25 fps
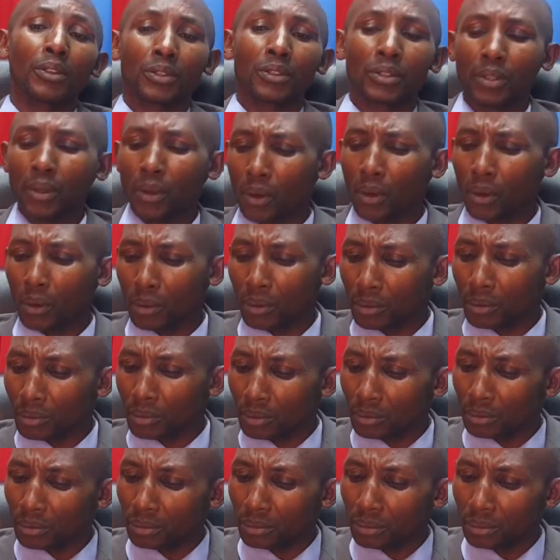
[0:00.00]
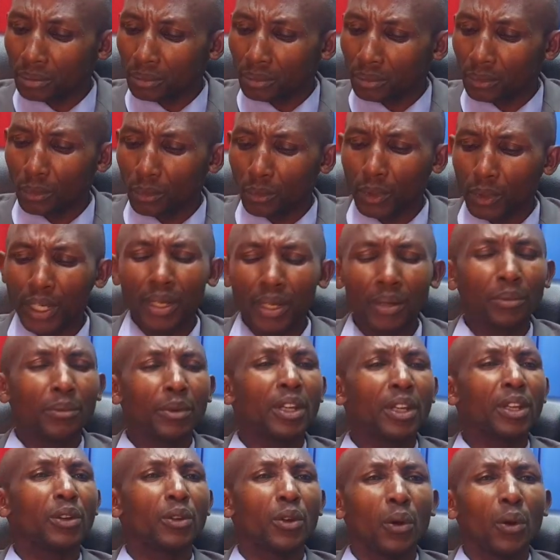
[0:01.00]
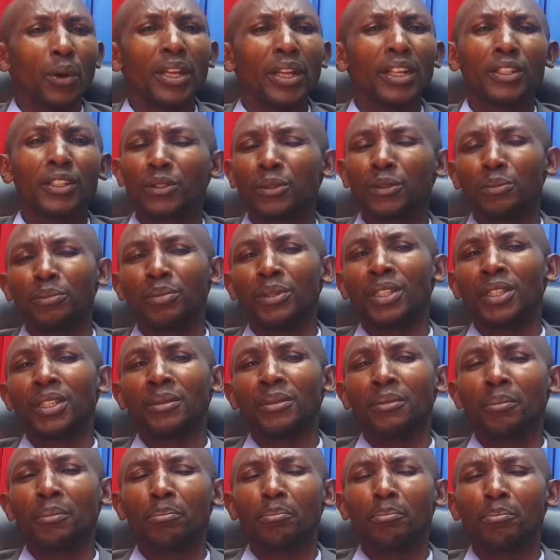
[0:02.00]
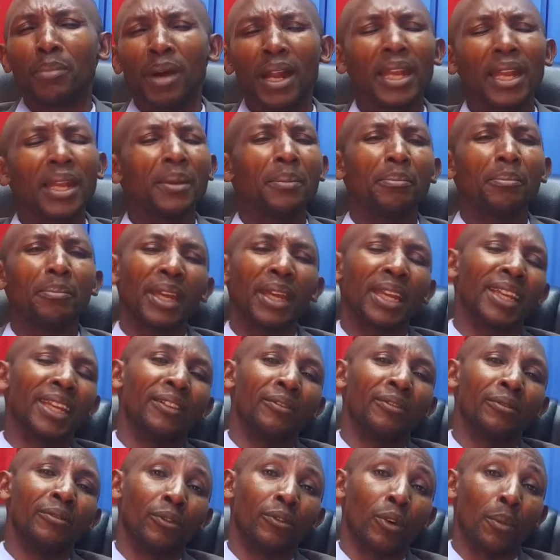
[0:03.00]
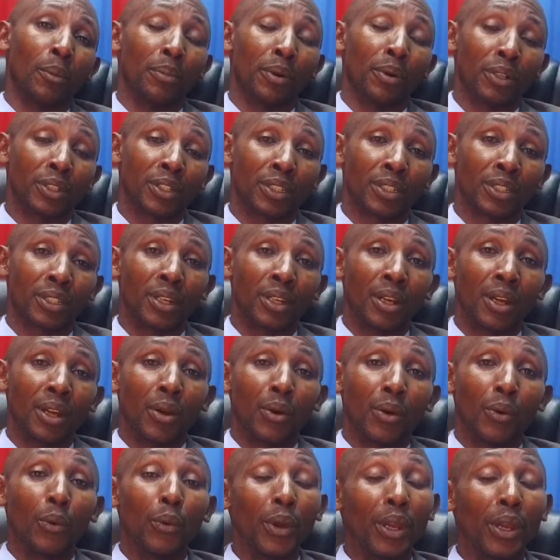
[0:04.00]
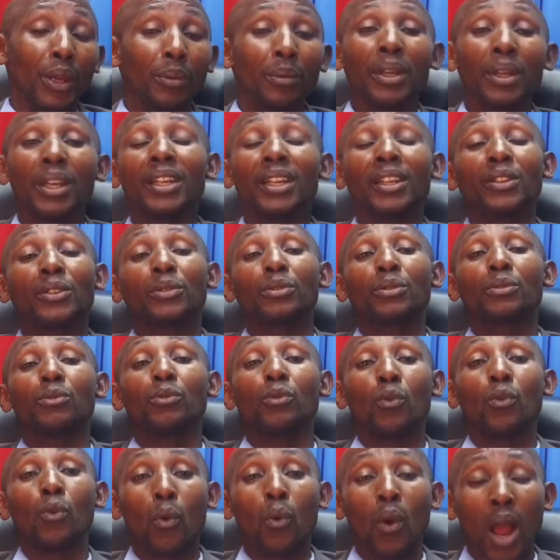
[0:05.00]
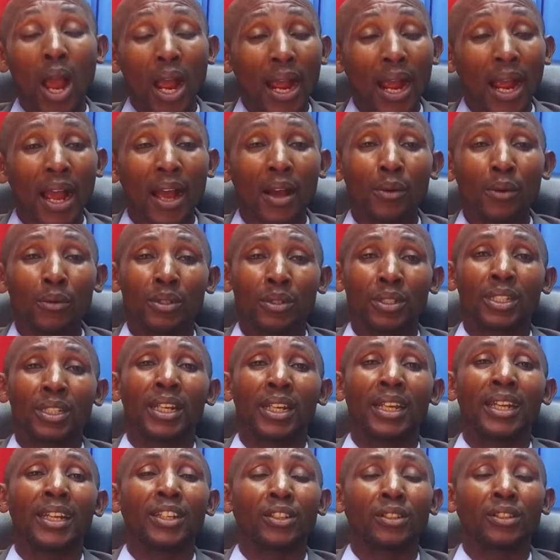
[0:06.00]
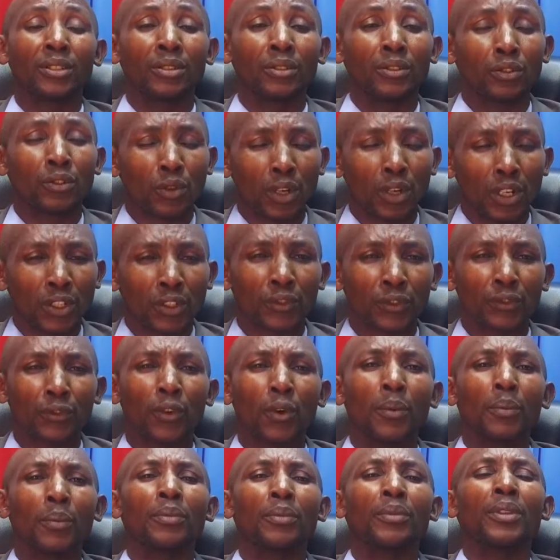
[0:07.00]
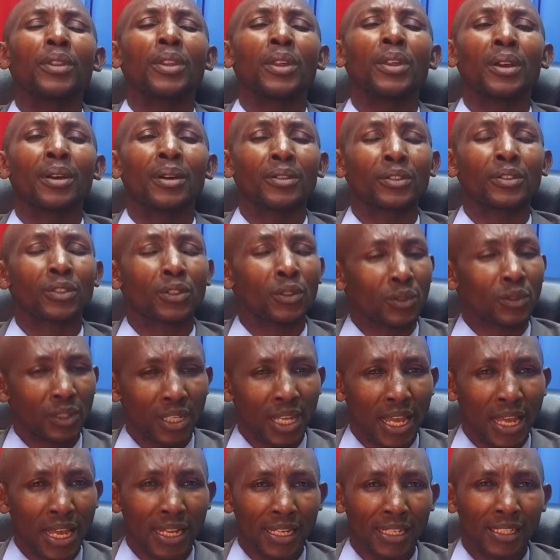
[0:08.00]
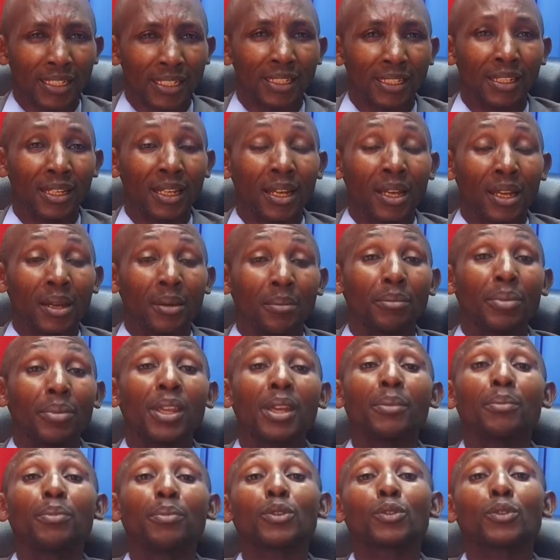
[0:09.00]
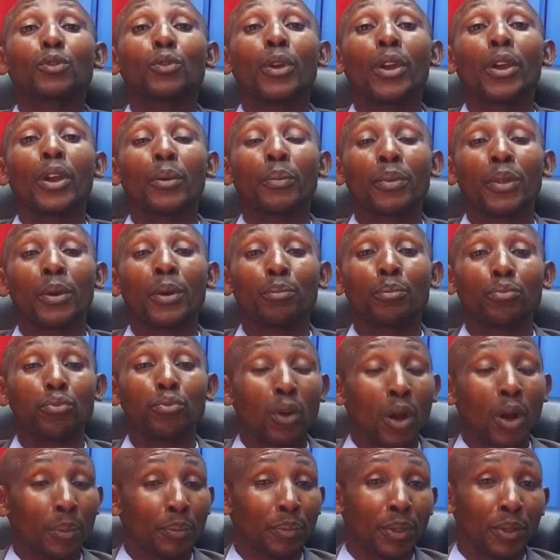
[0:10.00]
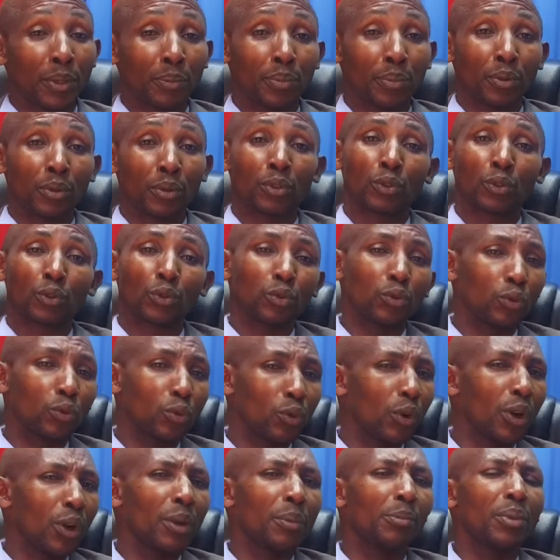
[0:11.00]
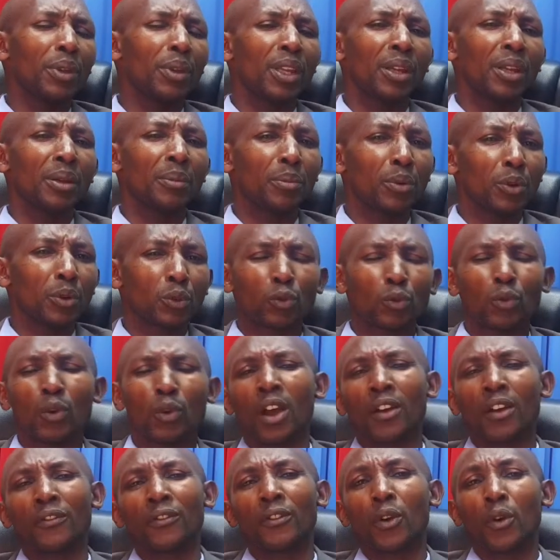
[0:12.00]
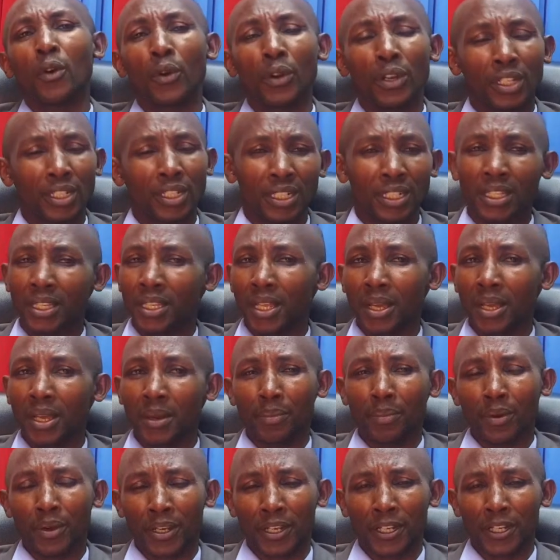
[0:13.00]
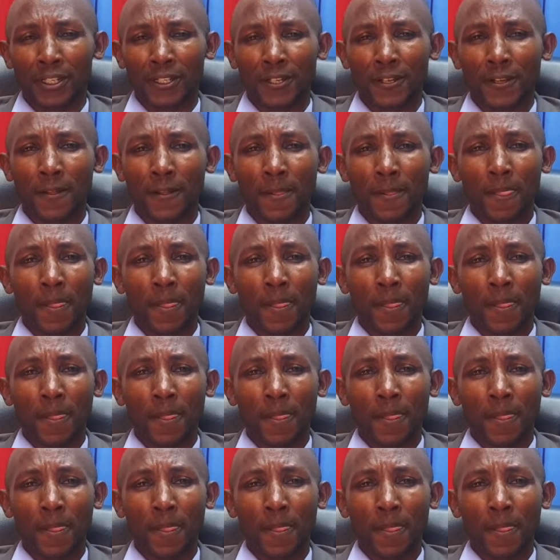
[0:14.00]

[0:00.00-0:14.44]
So we don't need to be money-making robots. We need to work out and transform the society, be able to help the poor people, to be able to have coins in their pocket.